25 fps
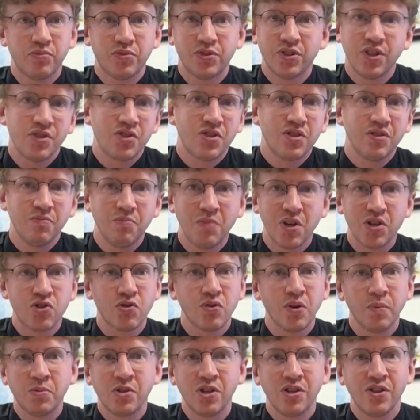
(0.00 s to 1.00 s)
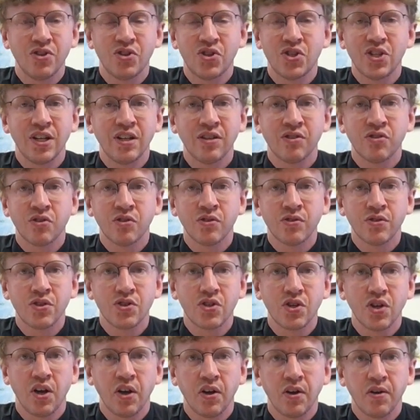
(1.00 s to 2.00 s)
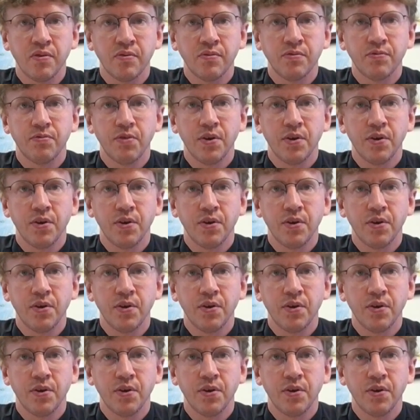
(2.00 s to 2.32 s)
doesn't measure up to the standards of